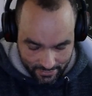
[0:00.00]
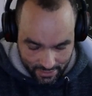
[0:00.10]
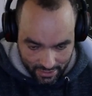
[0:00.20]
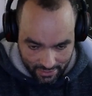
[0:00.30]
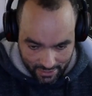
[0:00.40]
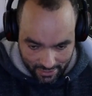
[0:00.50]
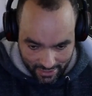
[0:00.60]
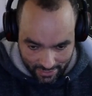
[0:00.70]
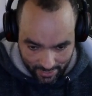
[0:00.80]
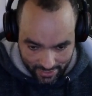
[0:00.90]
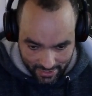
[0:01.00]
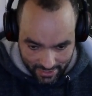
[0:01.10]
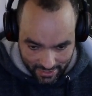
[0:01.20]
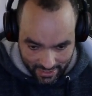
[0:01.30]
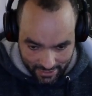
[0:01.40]
No, that one.
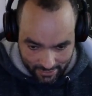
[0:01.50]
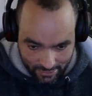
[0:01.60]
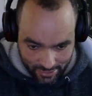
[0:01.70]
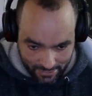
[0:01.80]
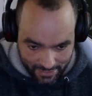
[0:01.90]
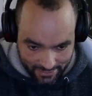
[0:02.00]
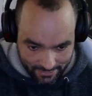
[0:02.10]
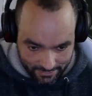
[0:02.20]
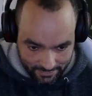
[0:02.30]
The get root, I mean.